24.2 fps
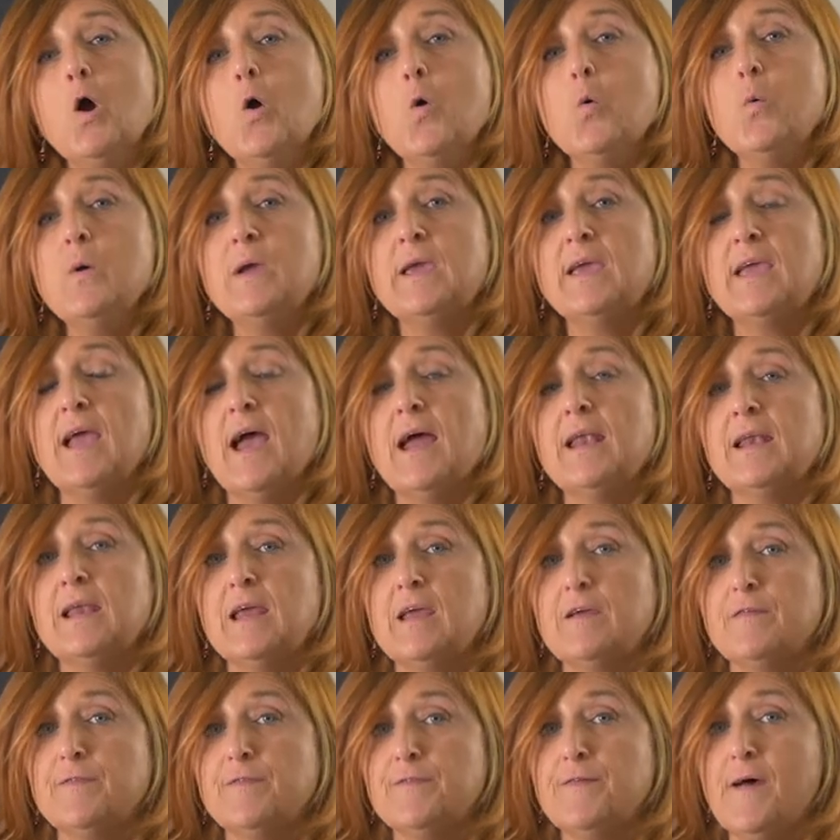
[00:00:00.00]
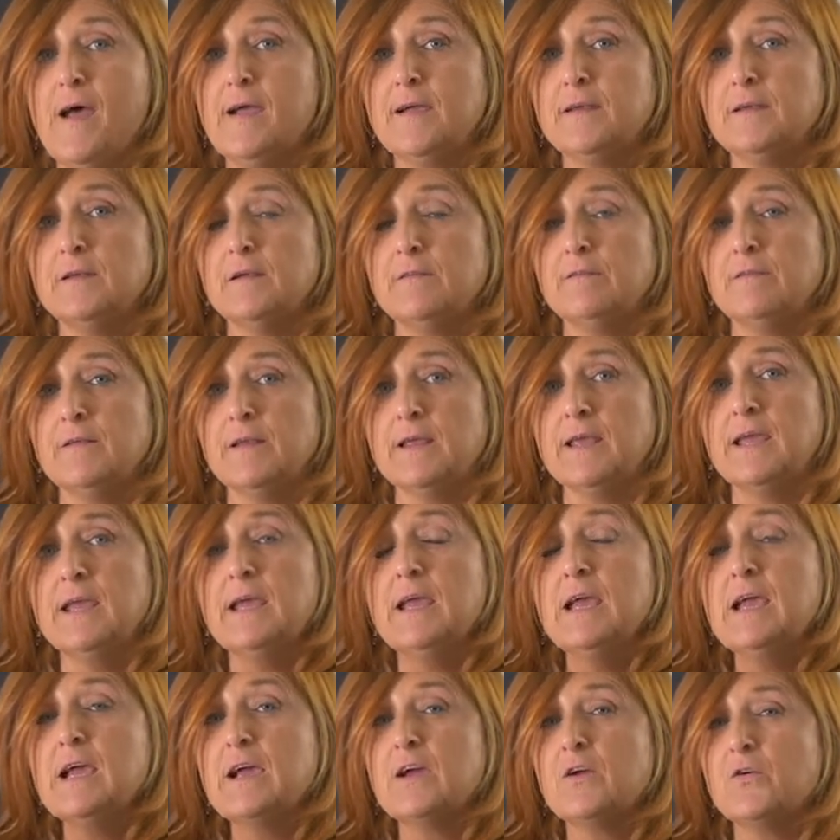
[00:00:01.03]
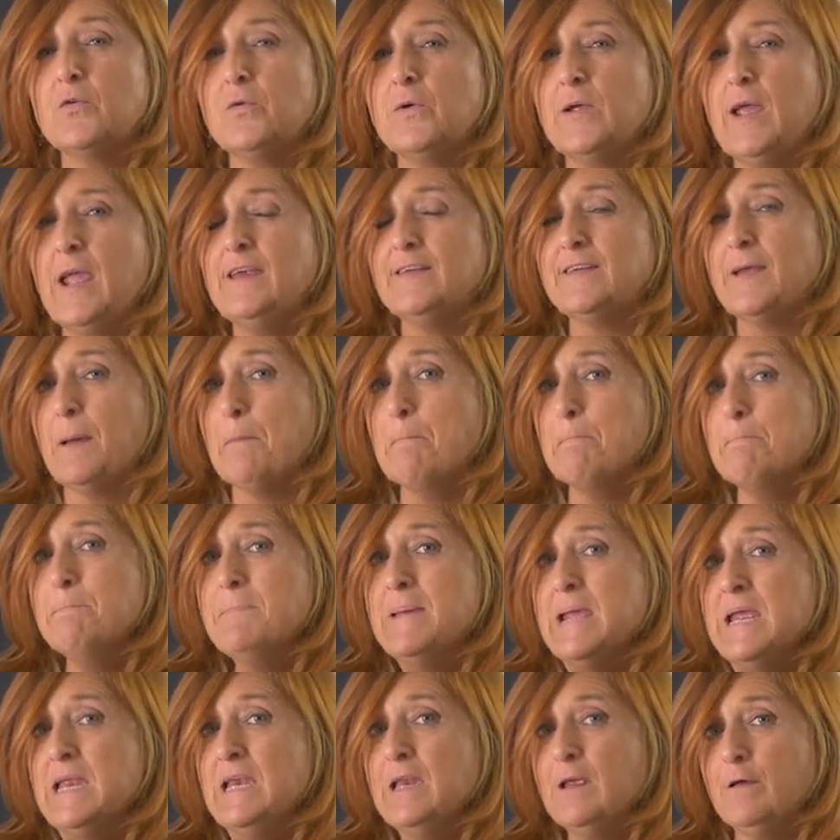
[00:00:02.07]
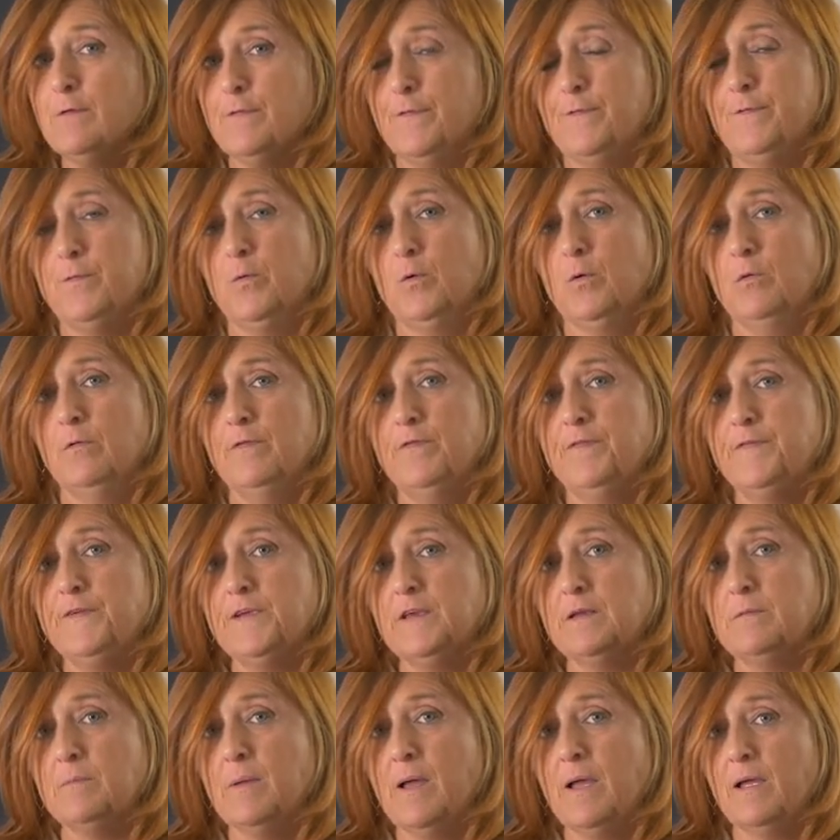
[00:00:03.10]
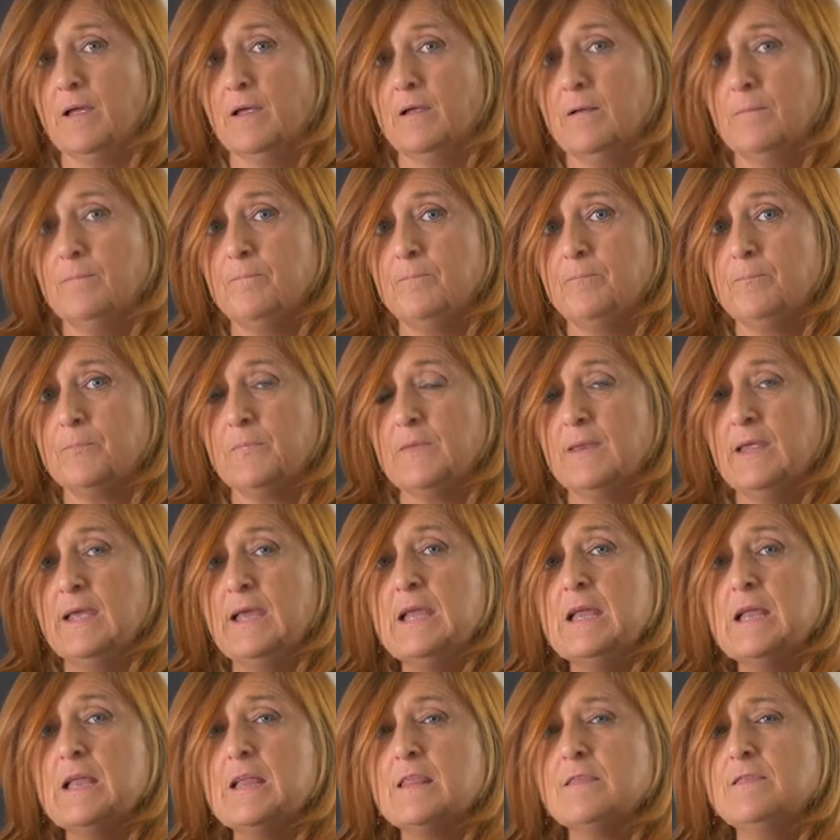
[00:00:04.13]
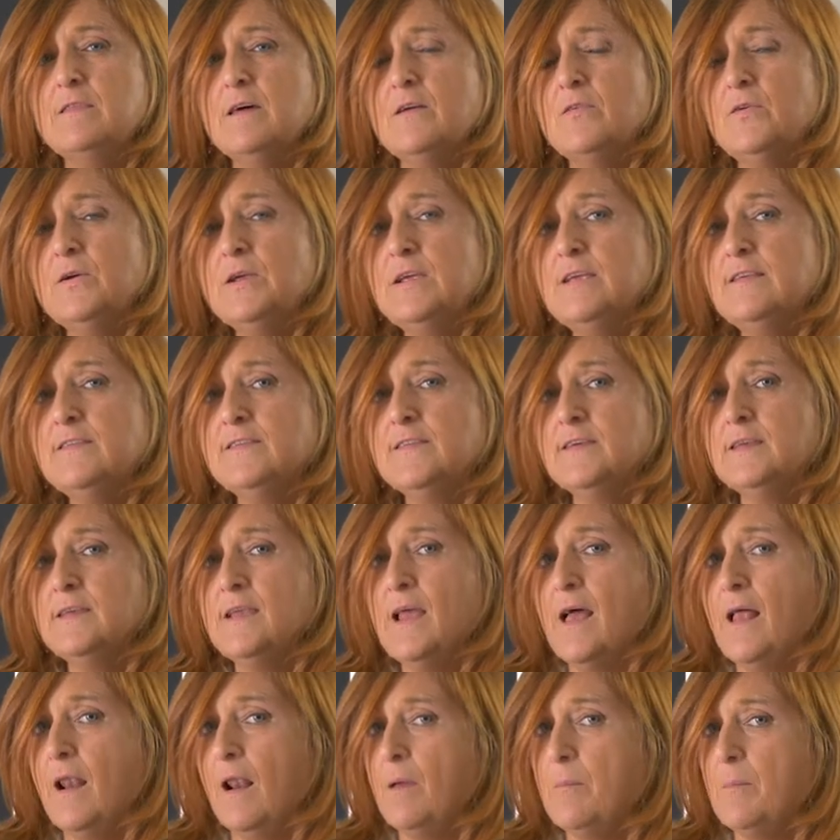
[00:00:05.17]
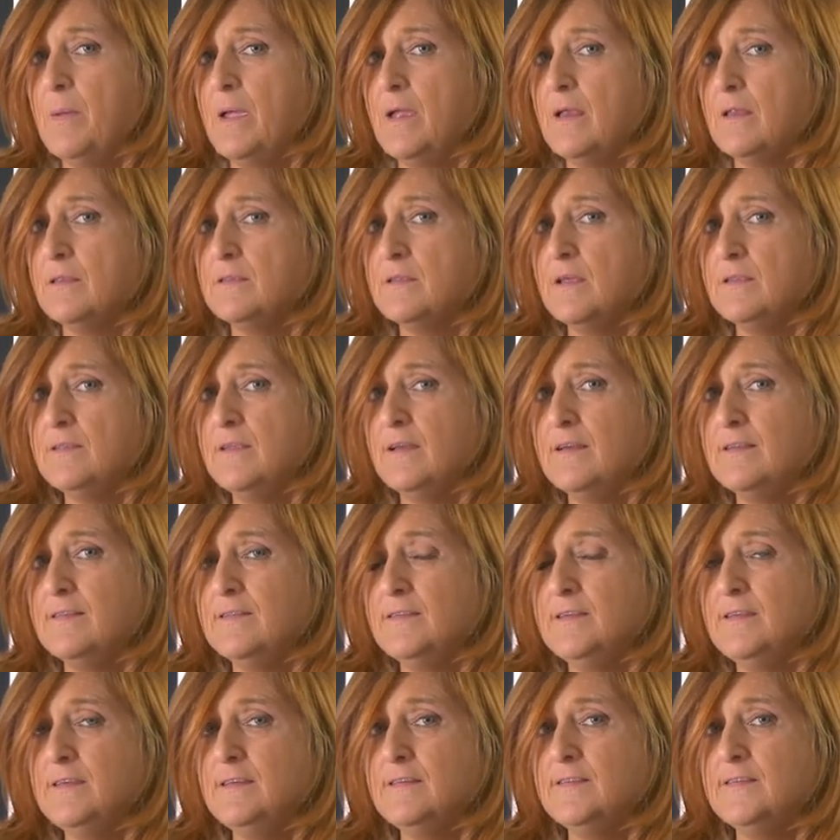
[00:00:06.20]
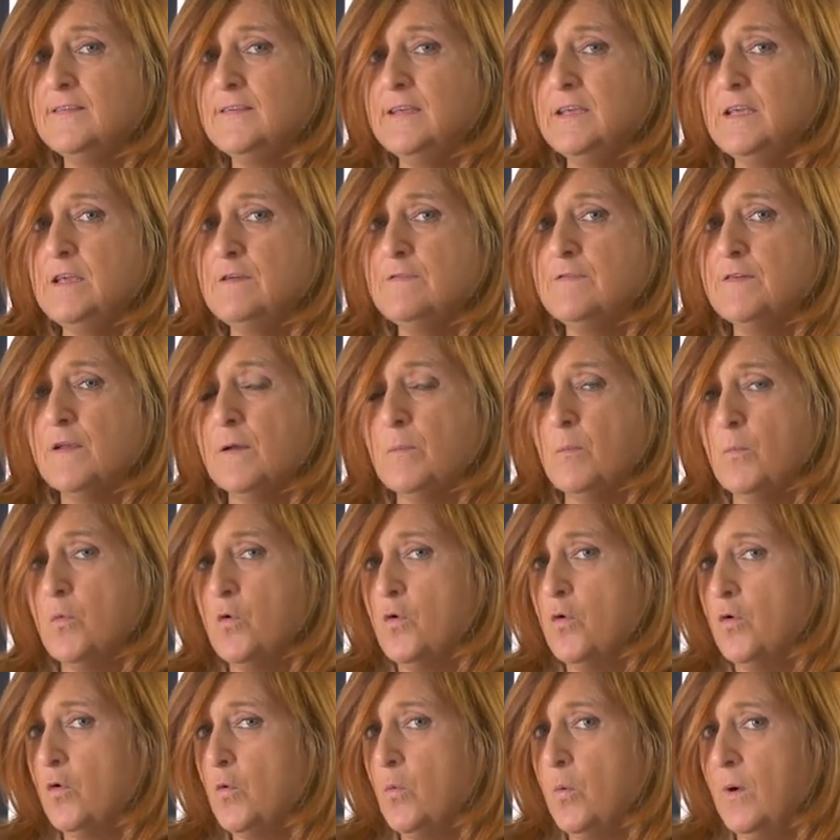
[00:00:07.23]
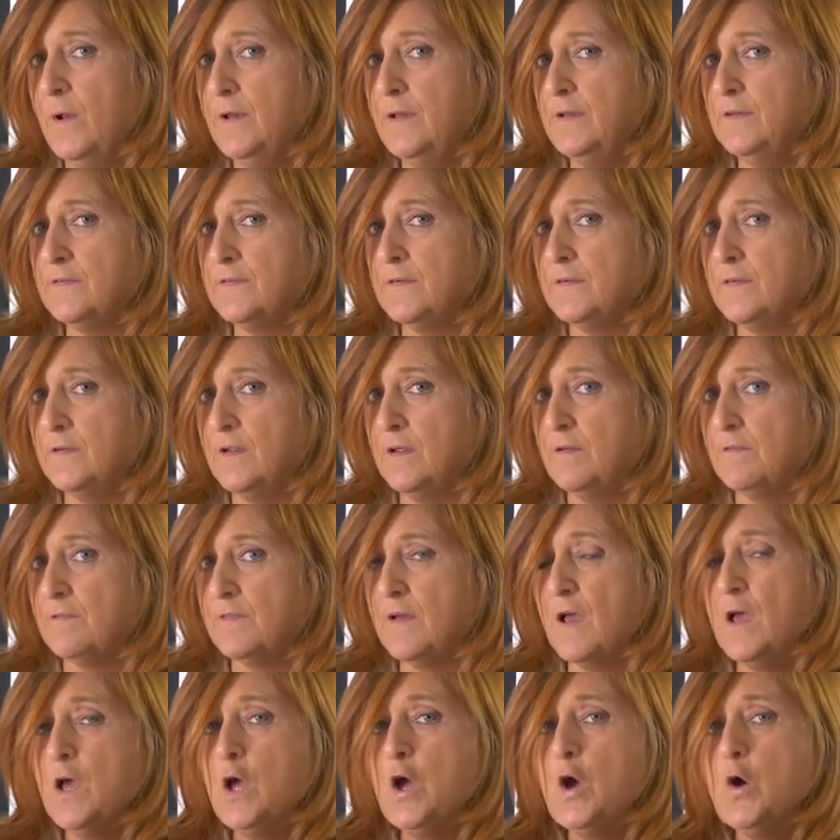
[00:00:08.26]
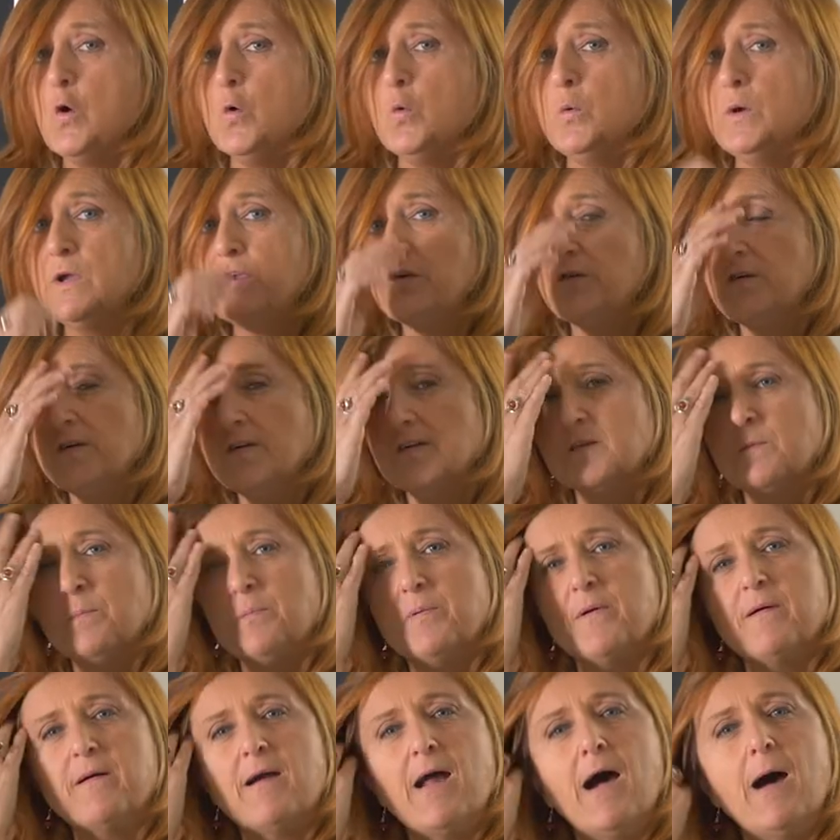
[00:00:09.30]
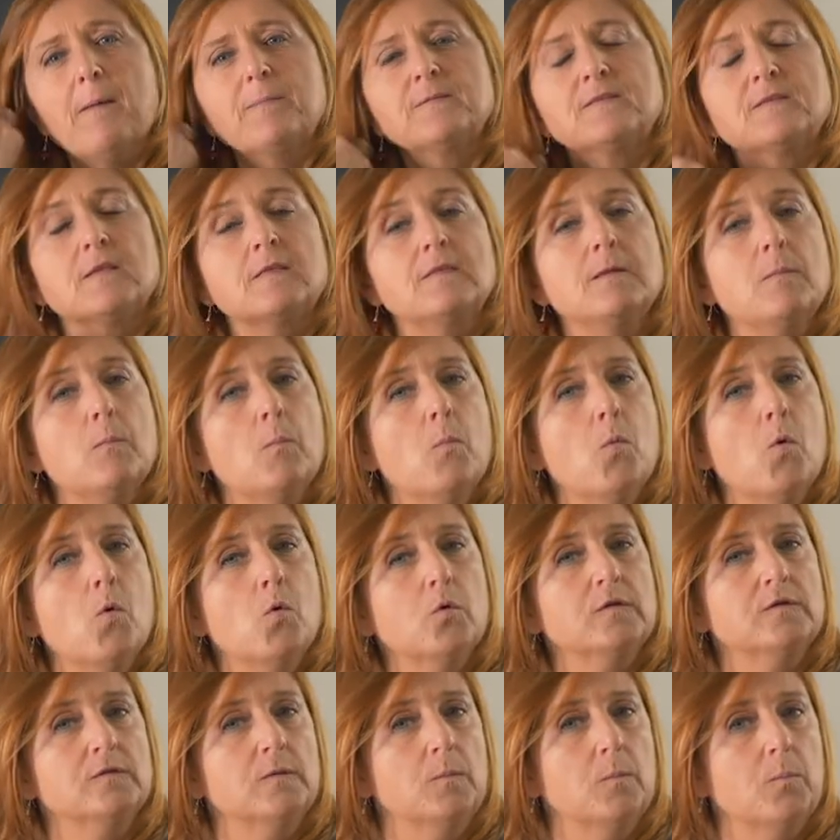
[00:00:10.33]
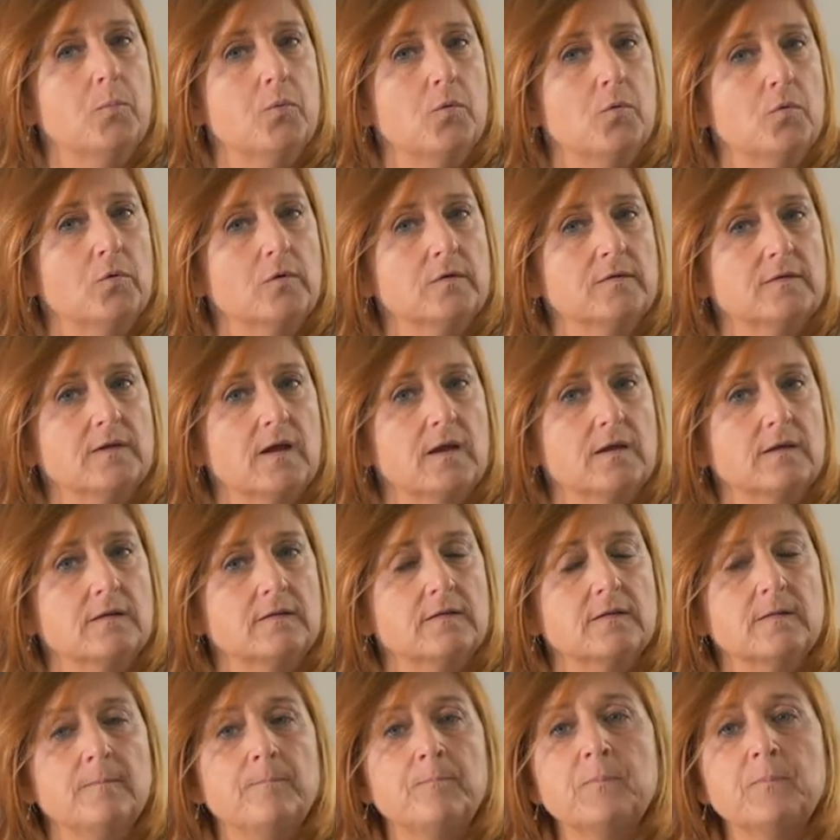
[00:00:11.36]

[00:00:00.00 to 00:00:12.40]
we can effectively create a meaningful feedback. There is an element that is even more qualitative, which is perhaps the most important.